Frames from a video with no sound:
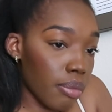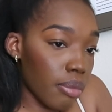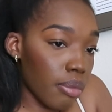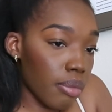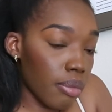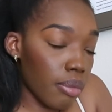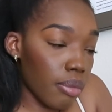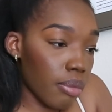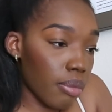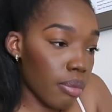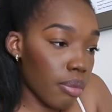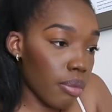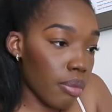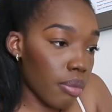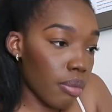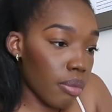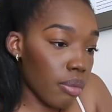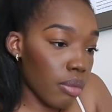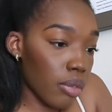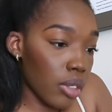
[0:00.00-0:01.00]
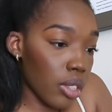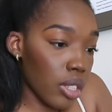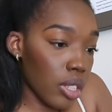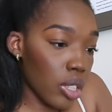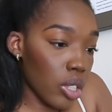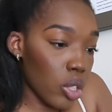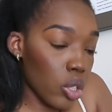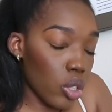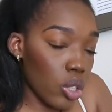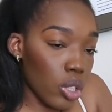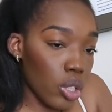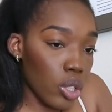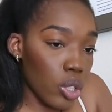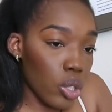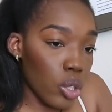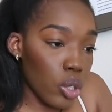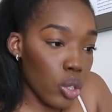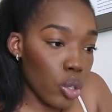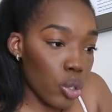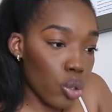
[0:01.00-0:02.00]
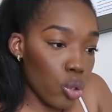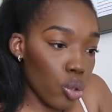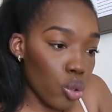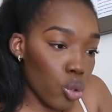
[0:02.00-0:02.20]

definitely that. Uh,